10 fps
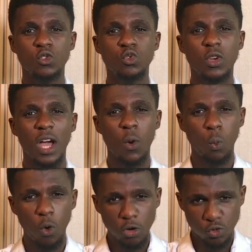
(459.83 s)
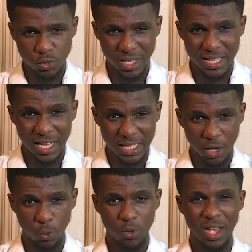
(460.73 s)
You can work together
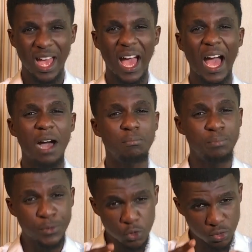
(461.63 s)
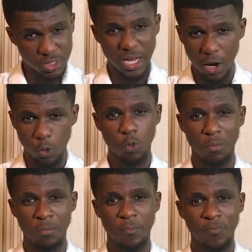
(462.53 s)
now and build that home.
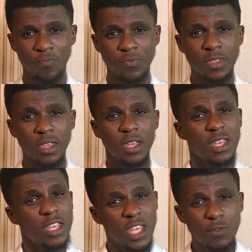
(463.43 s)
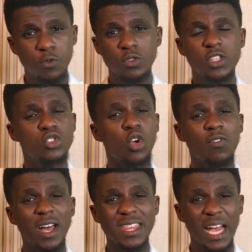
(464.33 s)
If you
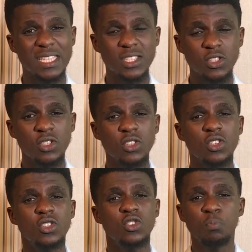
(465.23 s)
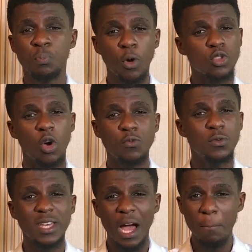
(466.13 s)
discover that both of
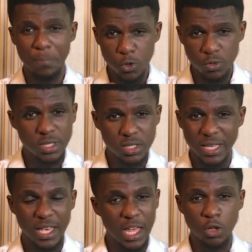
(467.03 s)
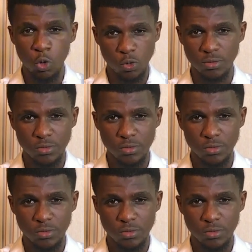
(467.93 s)
you can't build it alone,